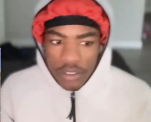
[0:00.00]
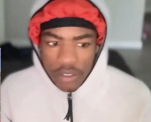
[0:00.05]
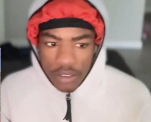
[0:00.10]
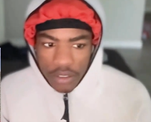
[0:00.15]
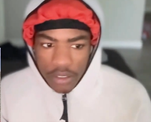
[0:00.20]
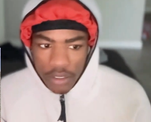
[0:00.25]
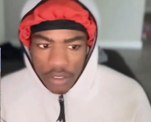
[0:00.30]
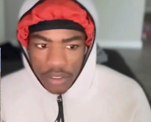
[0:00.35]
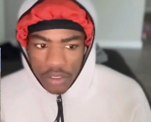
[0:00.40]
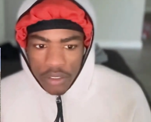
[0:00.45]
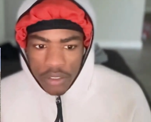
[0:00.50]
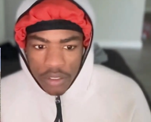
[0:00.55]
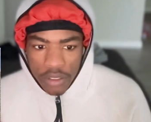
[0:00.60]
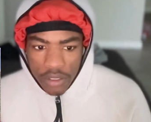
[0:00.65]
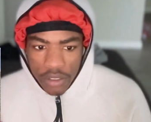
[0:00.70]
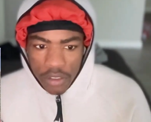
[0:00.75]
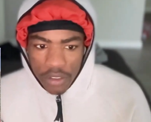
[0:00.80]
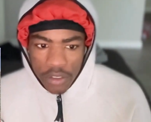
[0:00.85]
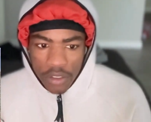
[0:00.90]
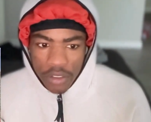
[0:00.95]

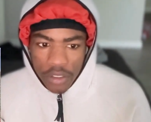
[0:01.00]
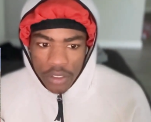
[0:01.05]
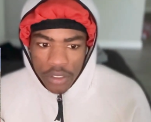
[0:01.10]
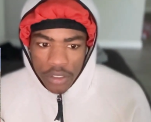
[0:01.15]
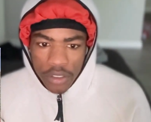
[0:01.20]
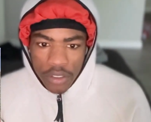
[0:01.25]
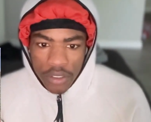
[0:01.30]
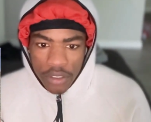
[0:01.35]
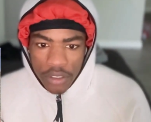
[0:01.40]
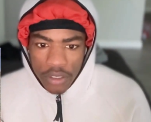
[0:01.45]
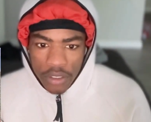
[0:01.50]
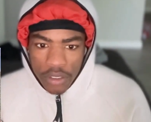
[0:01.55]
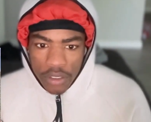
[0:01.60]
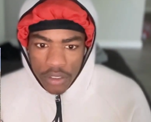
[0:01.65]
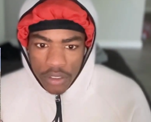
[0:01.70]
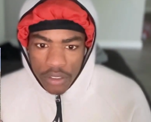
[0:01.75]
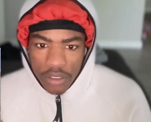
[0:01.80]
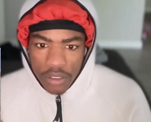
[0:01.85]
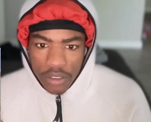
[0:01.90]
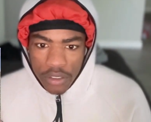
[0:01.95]

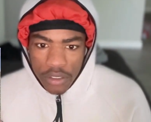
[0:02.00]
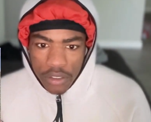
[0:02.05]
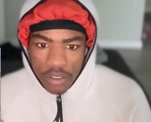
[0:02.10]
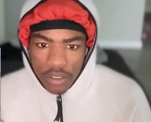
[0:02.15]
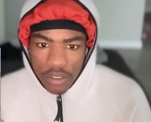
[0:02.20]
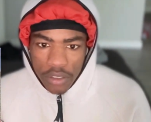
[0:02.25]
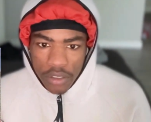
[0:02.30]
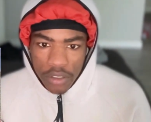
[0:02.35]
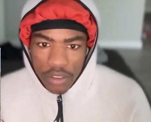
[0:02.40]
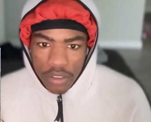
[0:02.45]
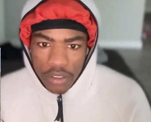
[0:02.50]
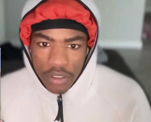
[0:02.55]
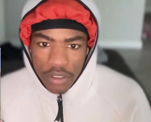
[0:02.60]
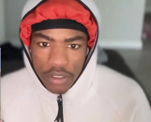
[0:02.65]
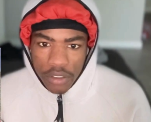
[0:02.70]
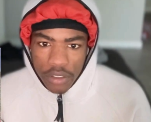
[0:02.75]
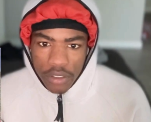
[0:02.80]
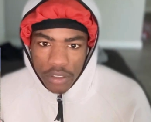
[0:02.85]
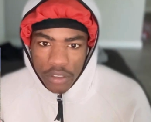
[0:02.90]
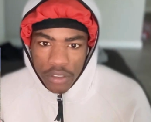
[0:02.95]

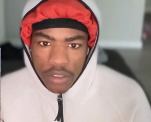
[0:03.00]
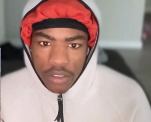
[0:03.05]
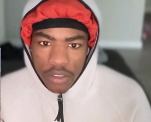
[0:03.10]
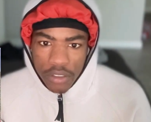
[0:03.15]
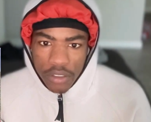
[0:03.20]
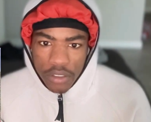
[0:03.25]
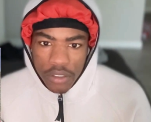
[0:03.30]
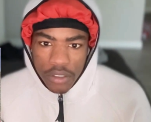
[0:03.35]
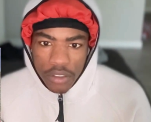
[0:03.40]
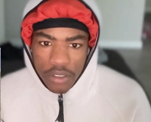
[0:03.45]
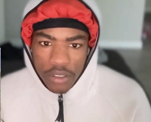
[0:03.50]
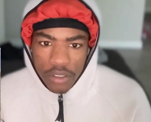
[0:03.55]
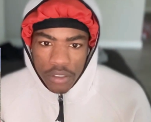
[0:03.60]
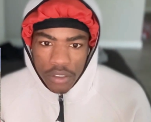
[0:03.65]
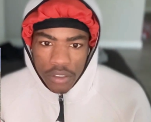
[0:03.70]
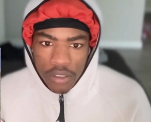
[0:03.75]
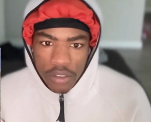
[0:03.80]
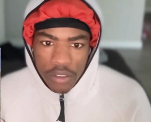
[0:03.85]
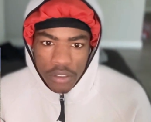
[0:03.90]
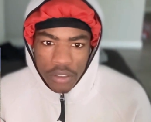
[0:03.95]

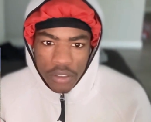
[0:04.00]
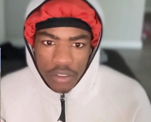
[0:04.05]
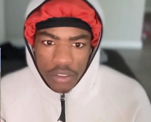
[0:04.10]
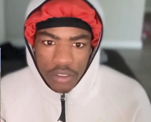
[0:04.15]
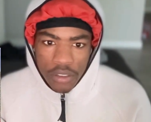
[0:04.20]
[no speech]